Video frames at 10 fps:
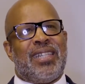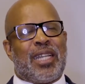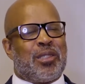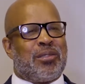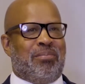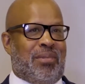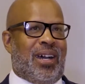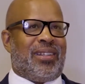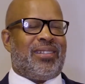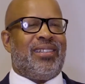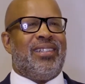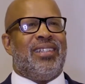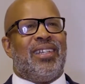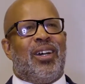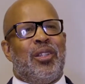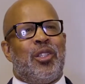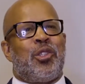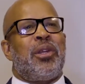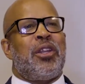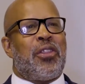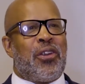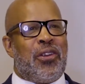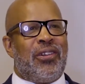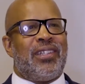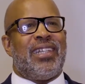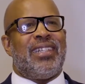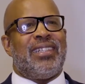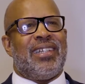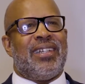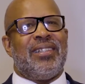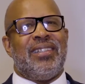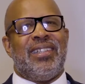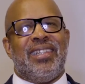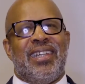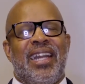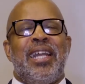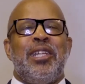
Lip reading: next month on the 23rd, and at